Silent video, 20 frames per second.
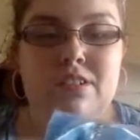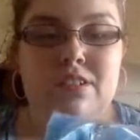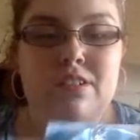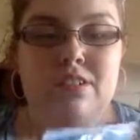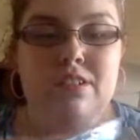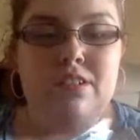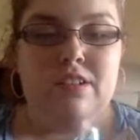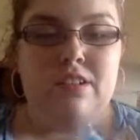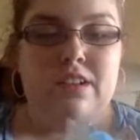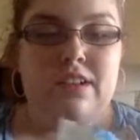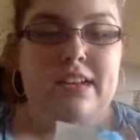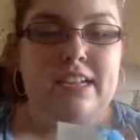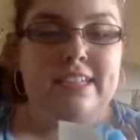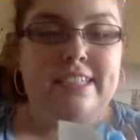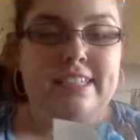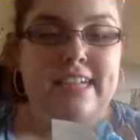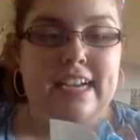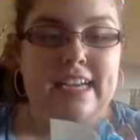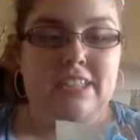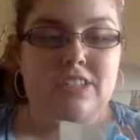And yes,
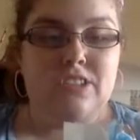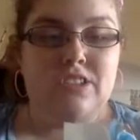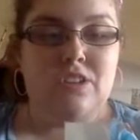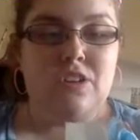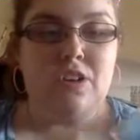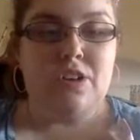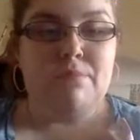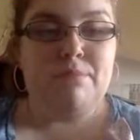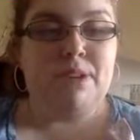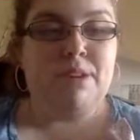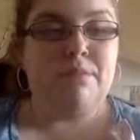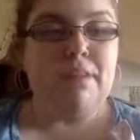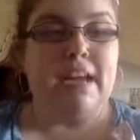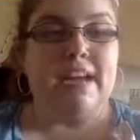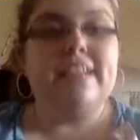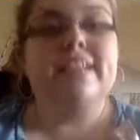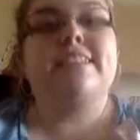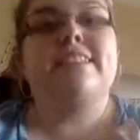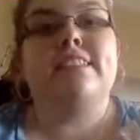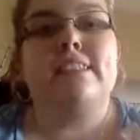you heard me right,
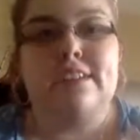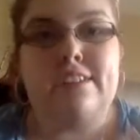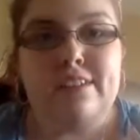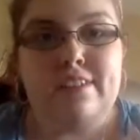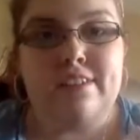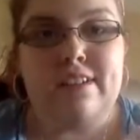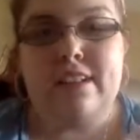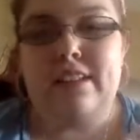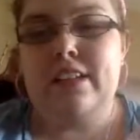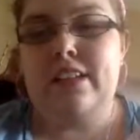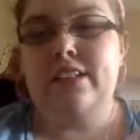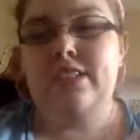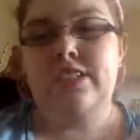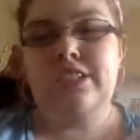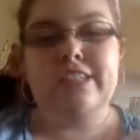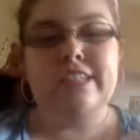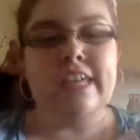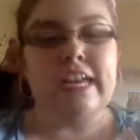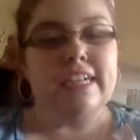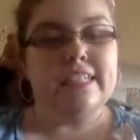Cinderella. She does
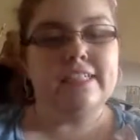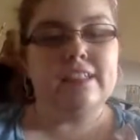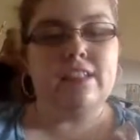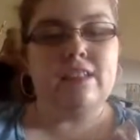a lot of